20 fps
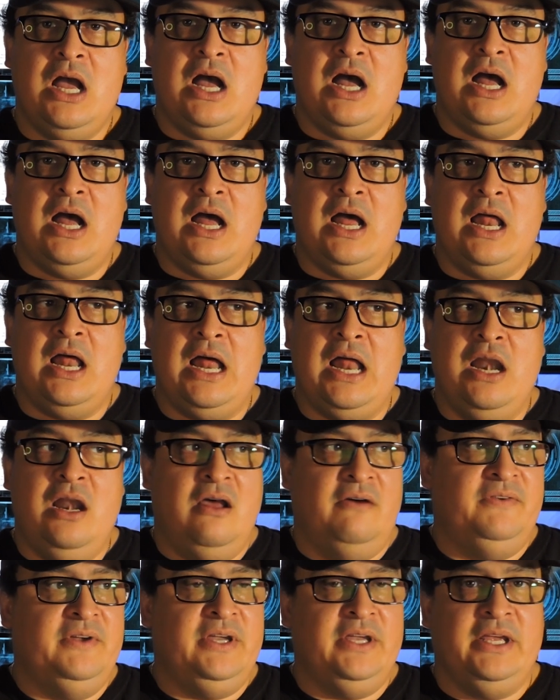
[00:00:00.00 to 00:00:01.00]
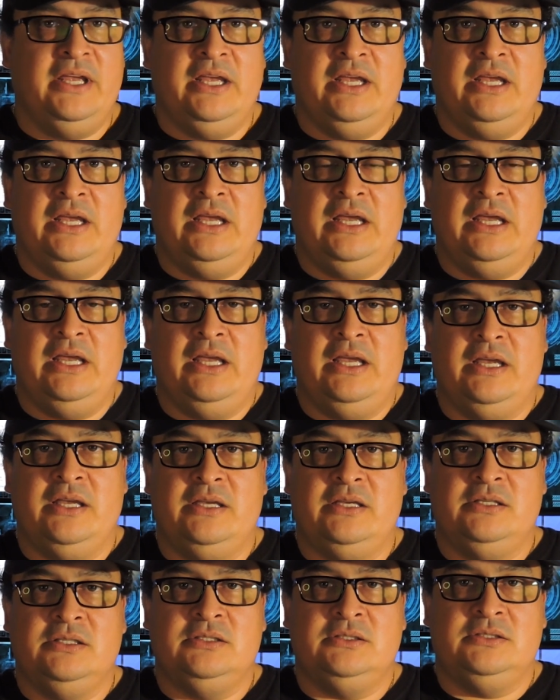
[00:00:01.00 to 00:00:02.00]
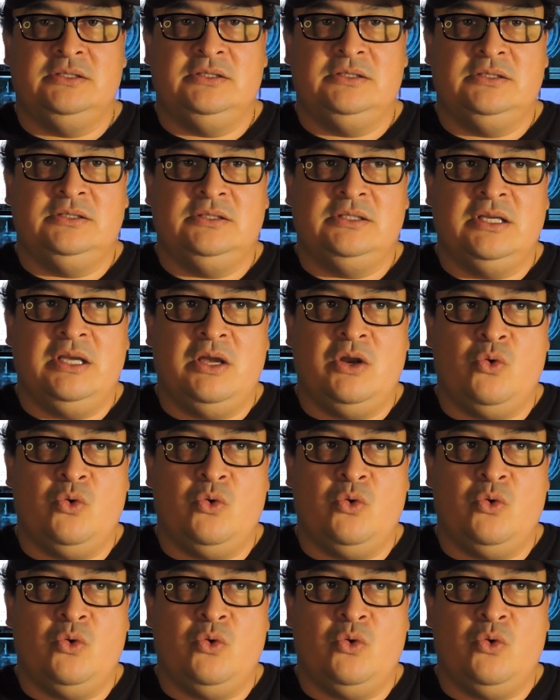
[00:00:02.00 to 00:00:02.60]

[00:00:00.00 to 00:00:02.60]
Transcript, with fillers: I love it. It's